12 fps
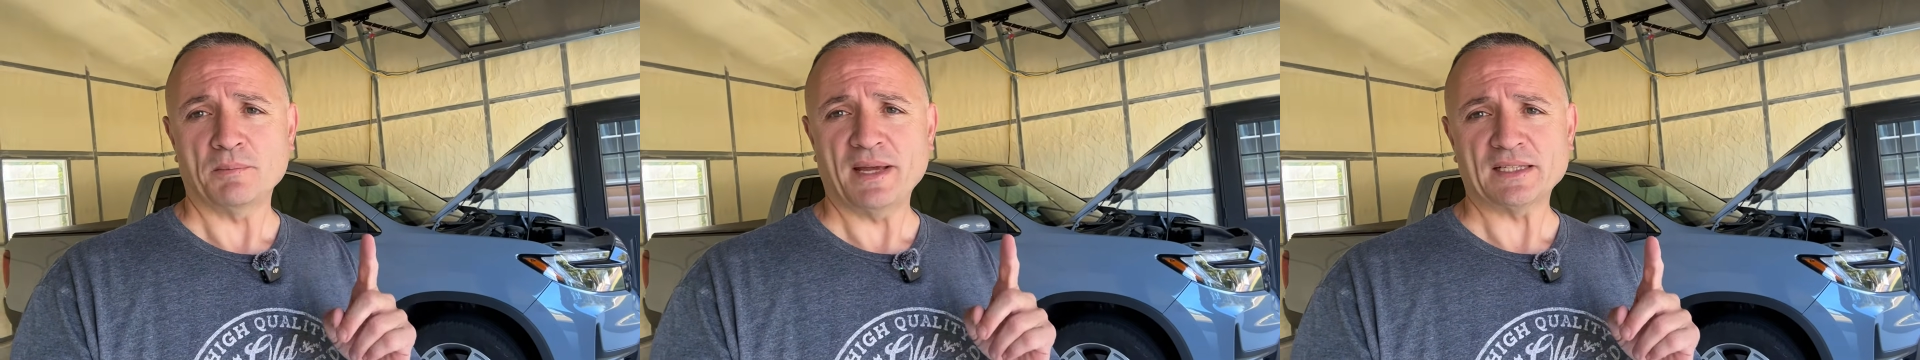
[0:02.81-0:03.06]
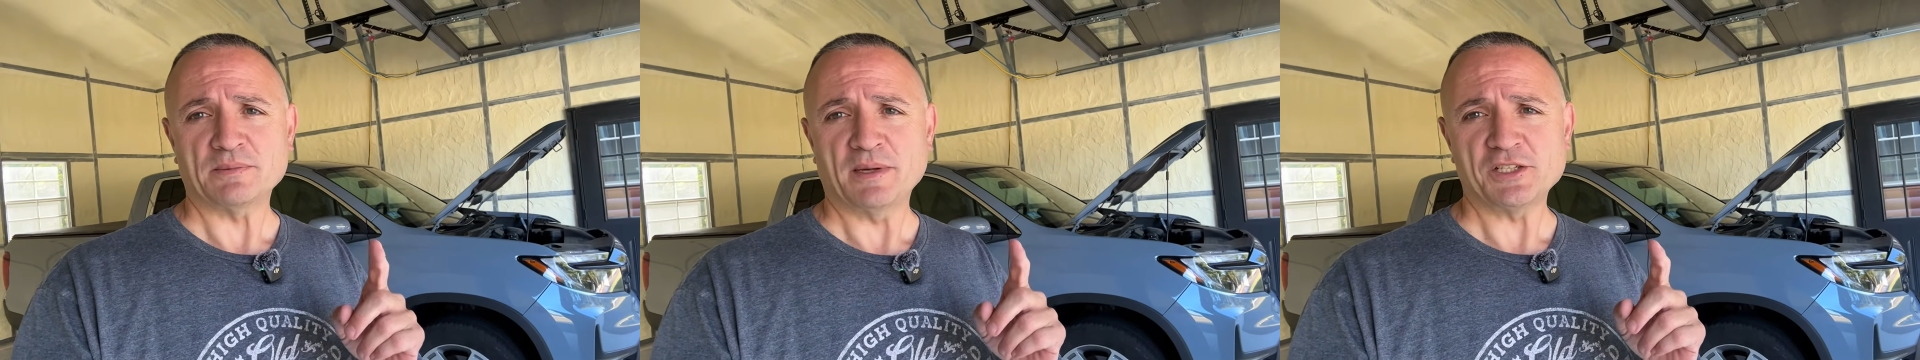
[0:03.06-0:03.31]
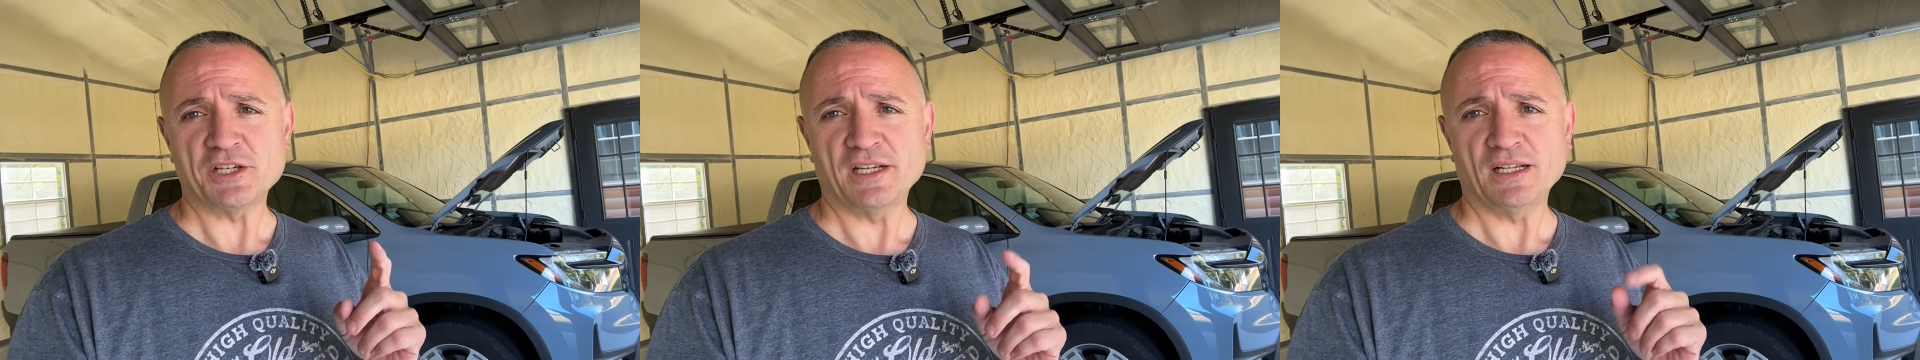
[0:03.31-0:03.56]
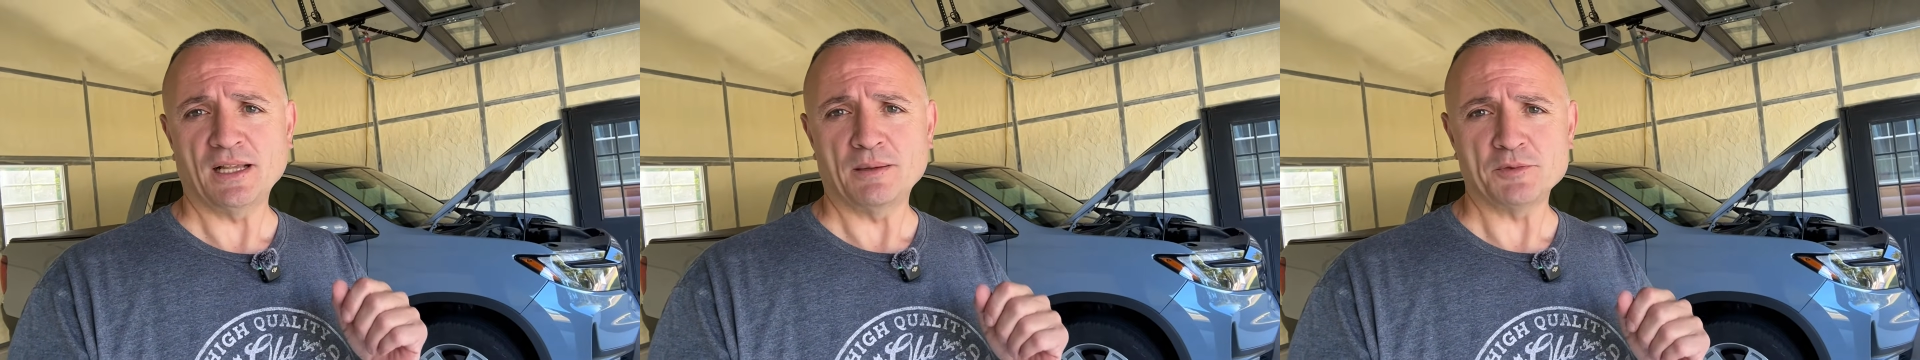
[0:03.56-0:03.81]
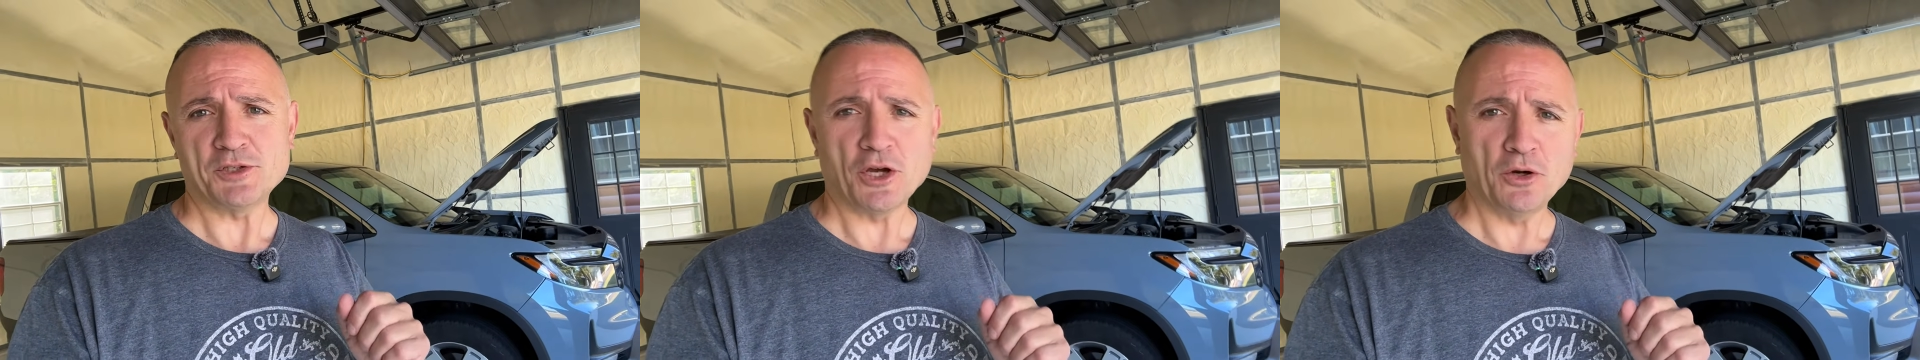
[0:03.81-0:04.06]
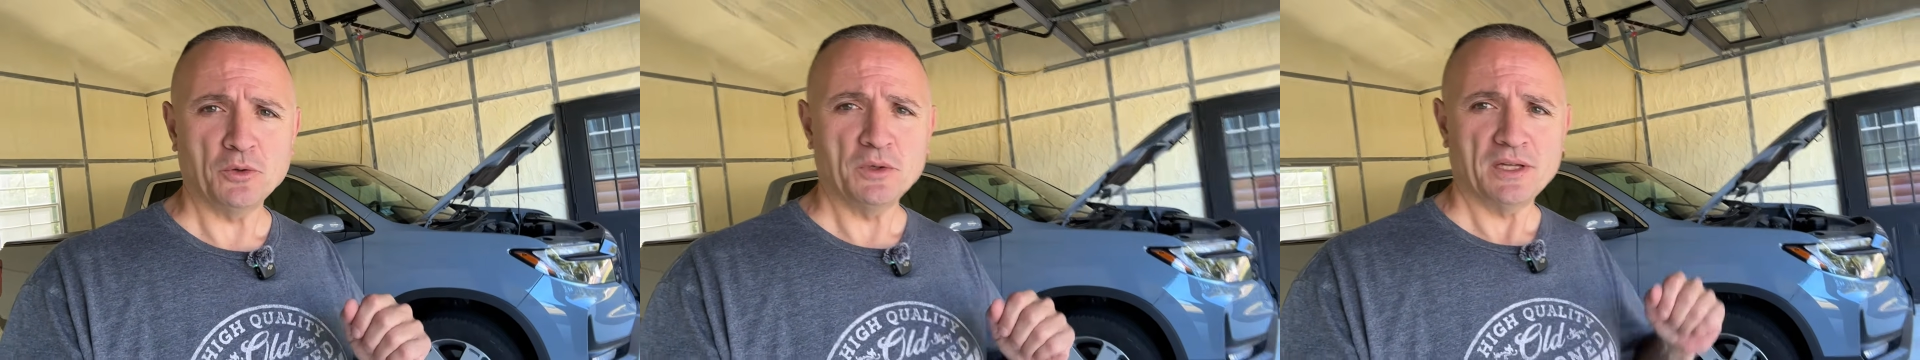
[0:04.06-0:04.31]
back to my channel. I'm
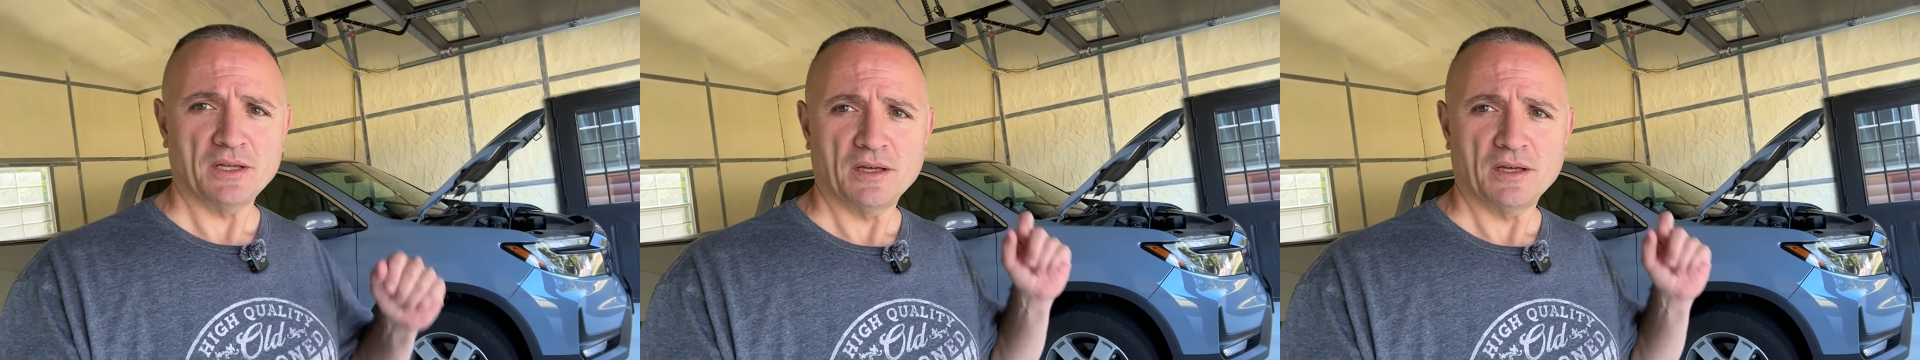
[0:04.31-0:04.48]
Joe.